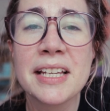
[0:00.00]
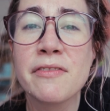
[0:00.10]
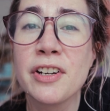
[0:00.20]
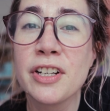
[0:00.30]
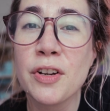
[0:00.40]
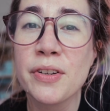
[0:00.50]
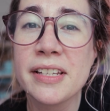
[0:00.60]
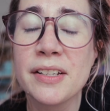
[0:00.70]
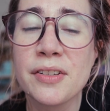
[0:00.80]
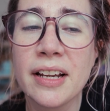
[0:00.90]
It's very
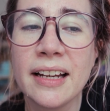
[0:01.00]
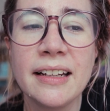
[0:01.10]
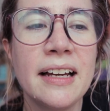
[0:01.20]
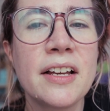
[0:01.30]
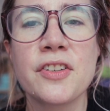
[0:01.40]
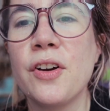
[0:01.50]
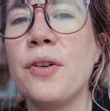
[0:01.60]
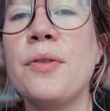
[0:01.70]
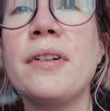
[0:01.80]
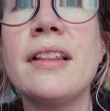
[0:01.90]
noisy today.
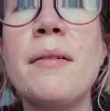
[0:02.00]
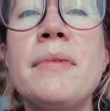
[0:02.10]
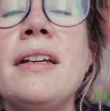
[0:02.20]
So let